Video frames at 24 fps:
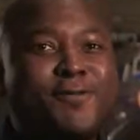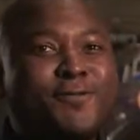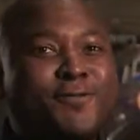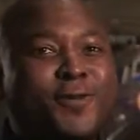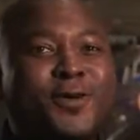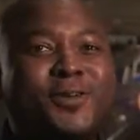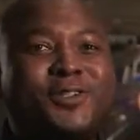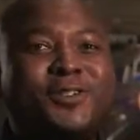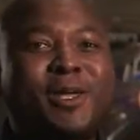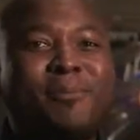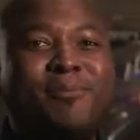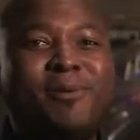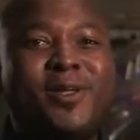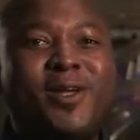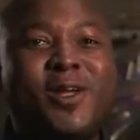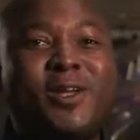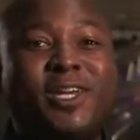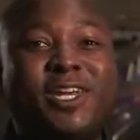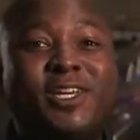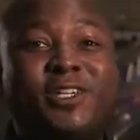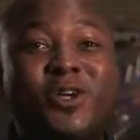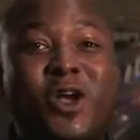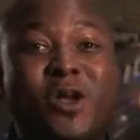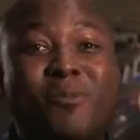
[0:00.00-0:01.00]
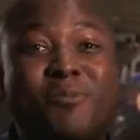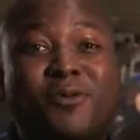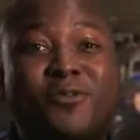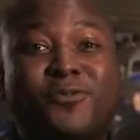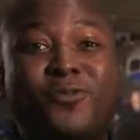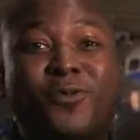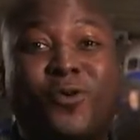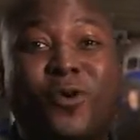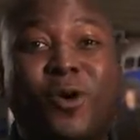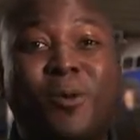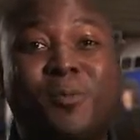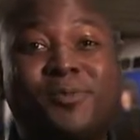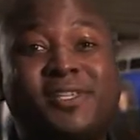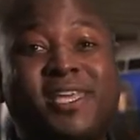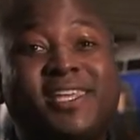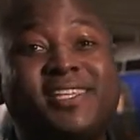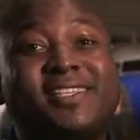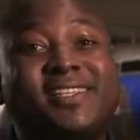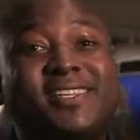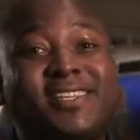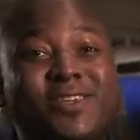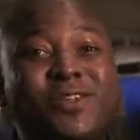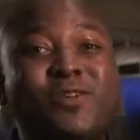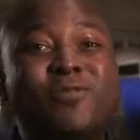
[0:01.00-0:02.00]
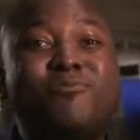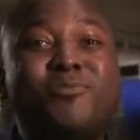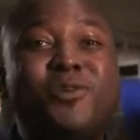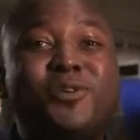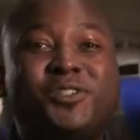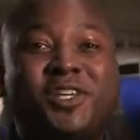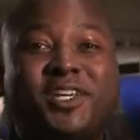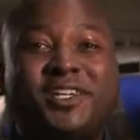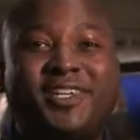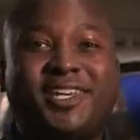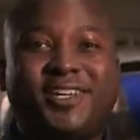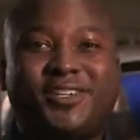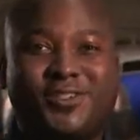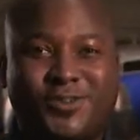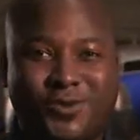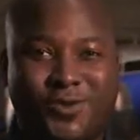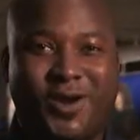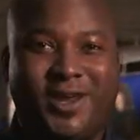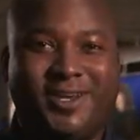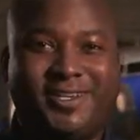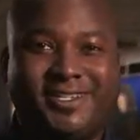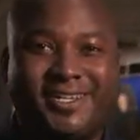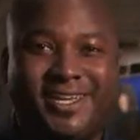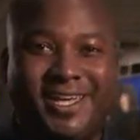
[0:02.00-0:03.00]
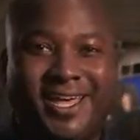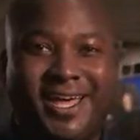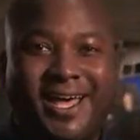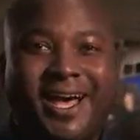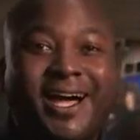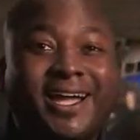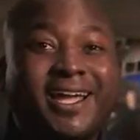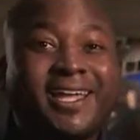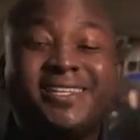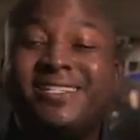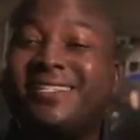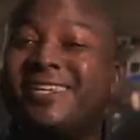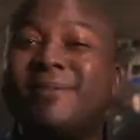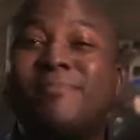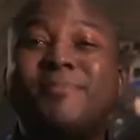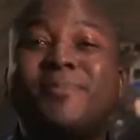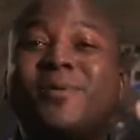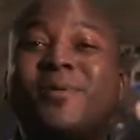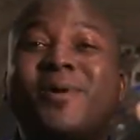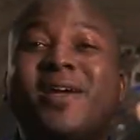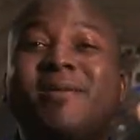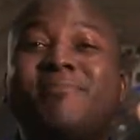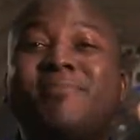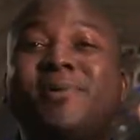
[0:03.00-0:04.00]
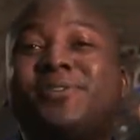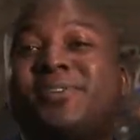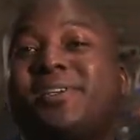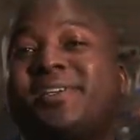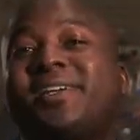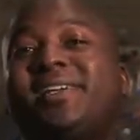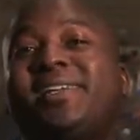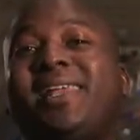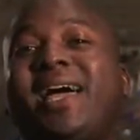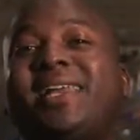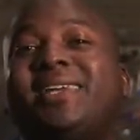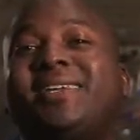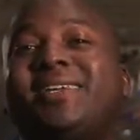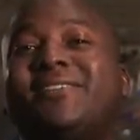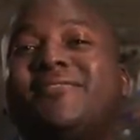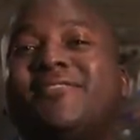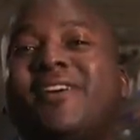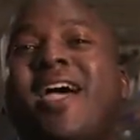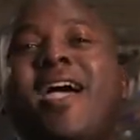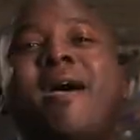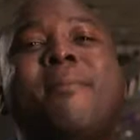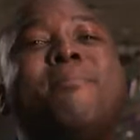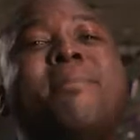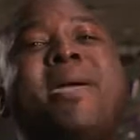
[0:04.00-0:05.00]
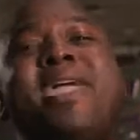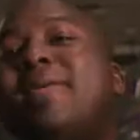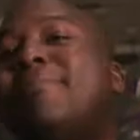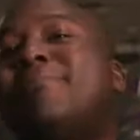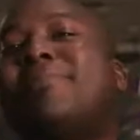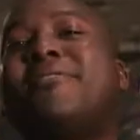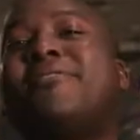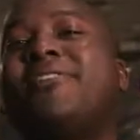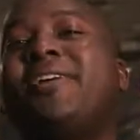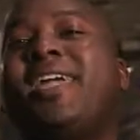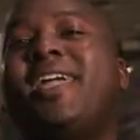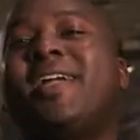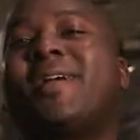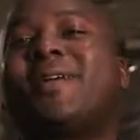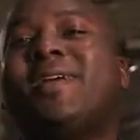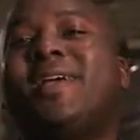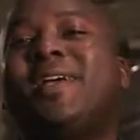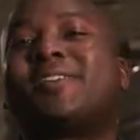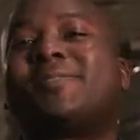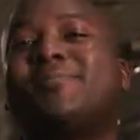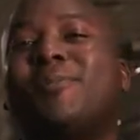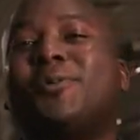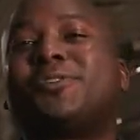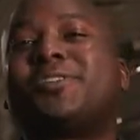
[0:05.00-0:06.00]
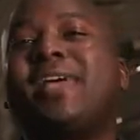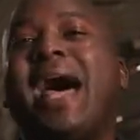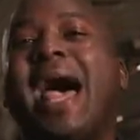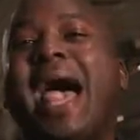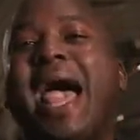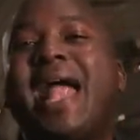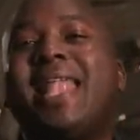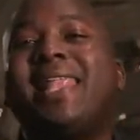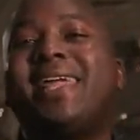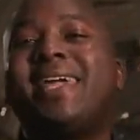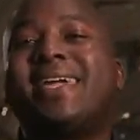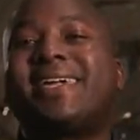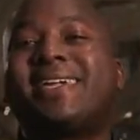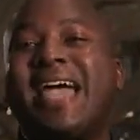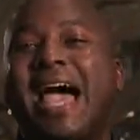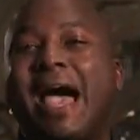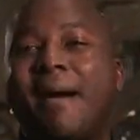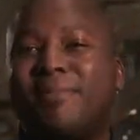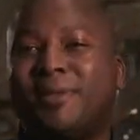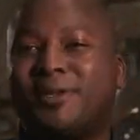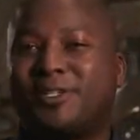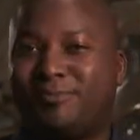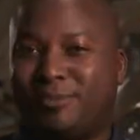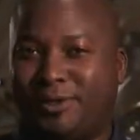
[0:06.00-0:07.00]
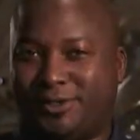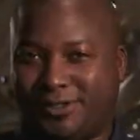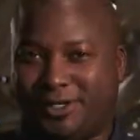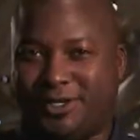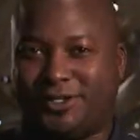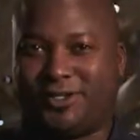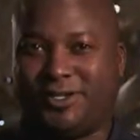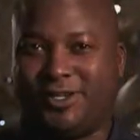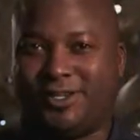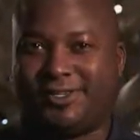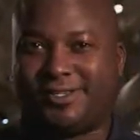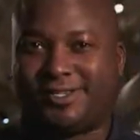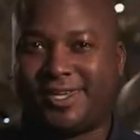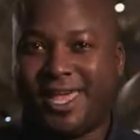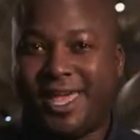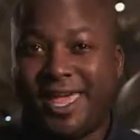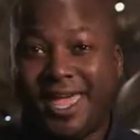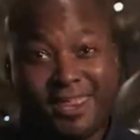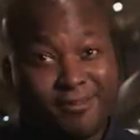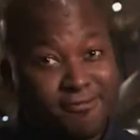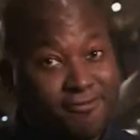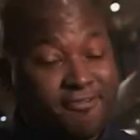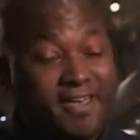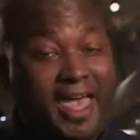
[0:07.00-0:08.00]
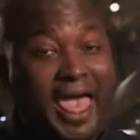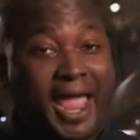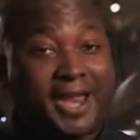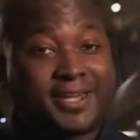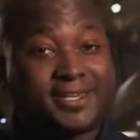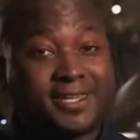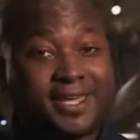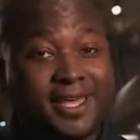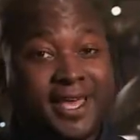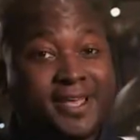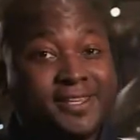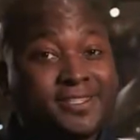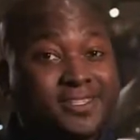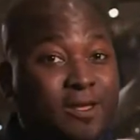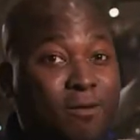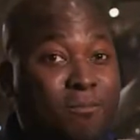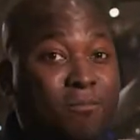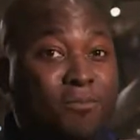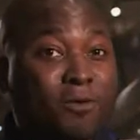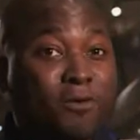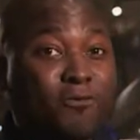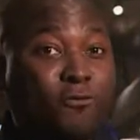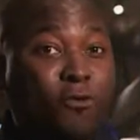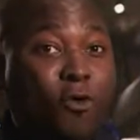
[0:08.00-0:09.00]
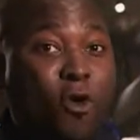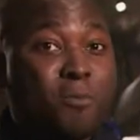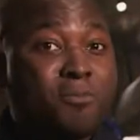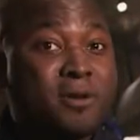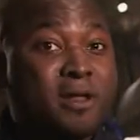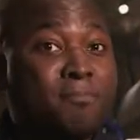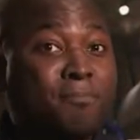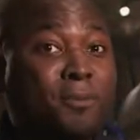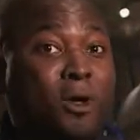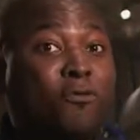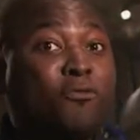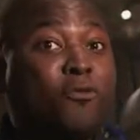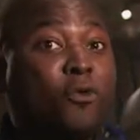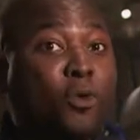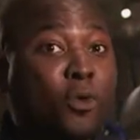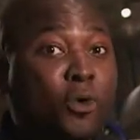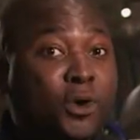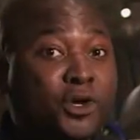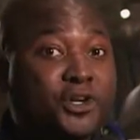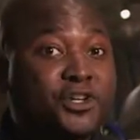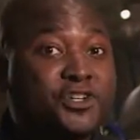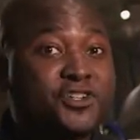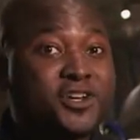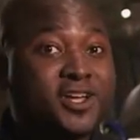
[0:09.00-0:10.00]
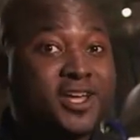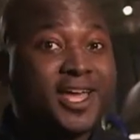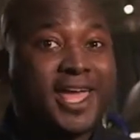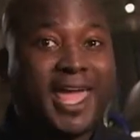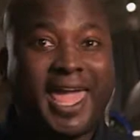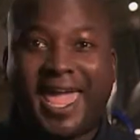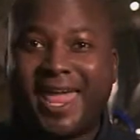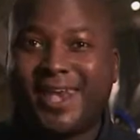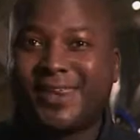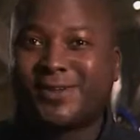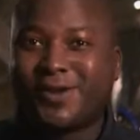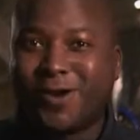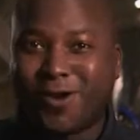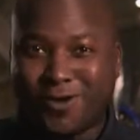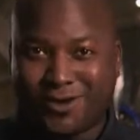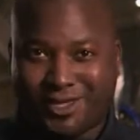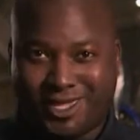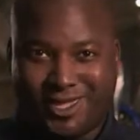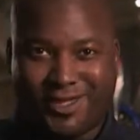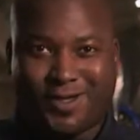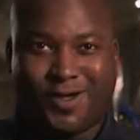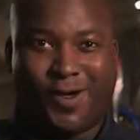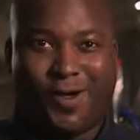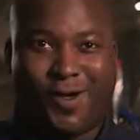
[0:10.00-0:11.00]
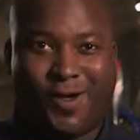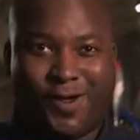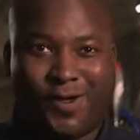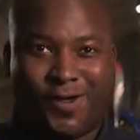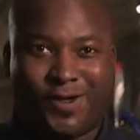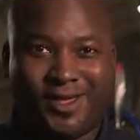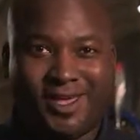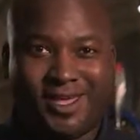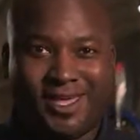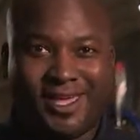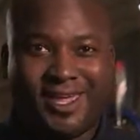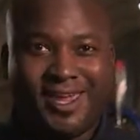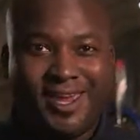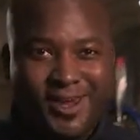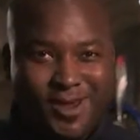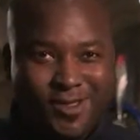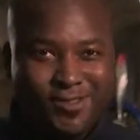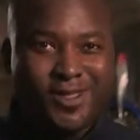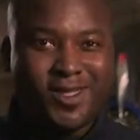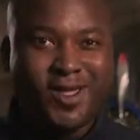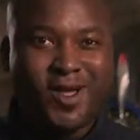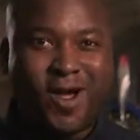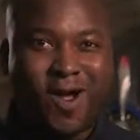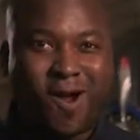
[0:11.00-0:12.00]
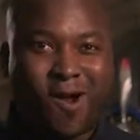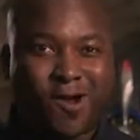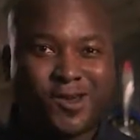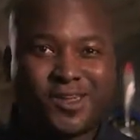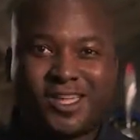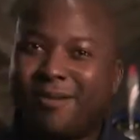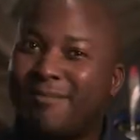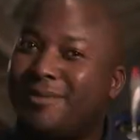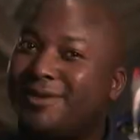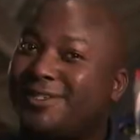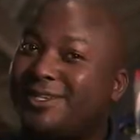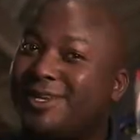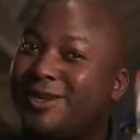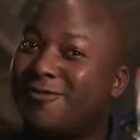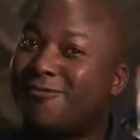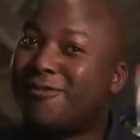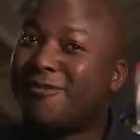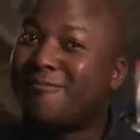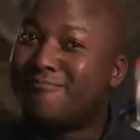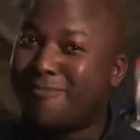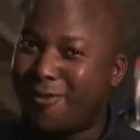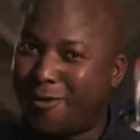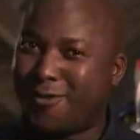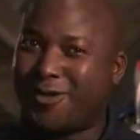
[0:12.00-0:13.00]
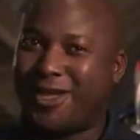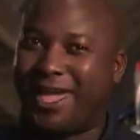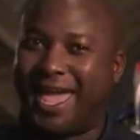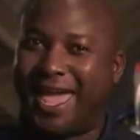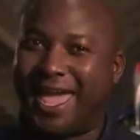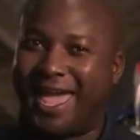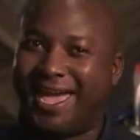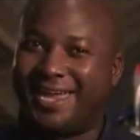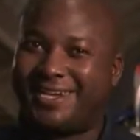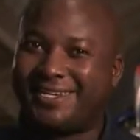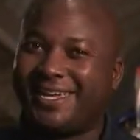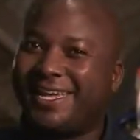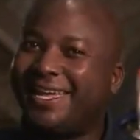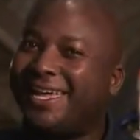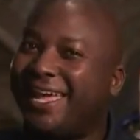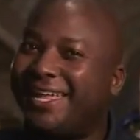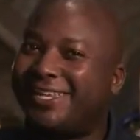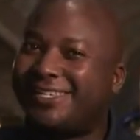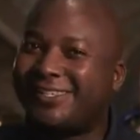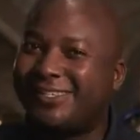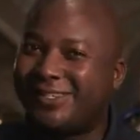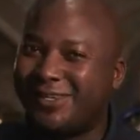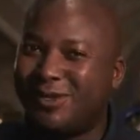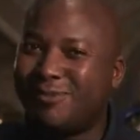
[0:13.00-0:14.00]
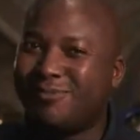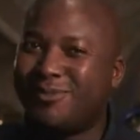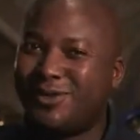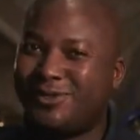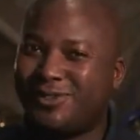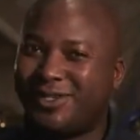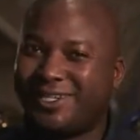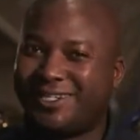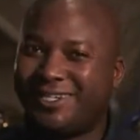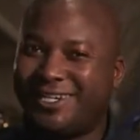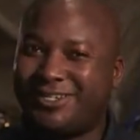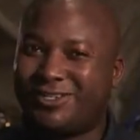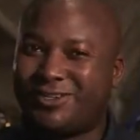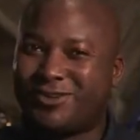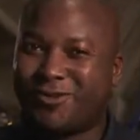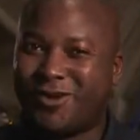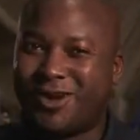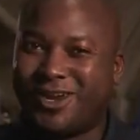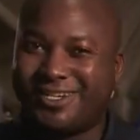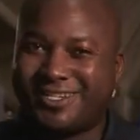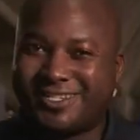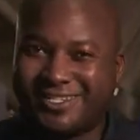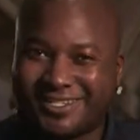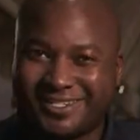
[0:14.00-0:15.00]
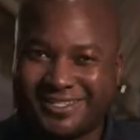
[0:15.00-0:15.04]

First up here at Detroit Performs is New Music Detroit, a contemporary music collective made up of the area's most highly accomplished musicians. In fact, some performed in both orchestra and Carnegie Hall. Here they are, coming to you from MOCAD. It's New Music Detroit.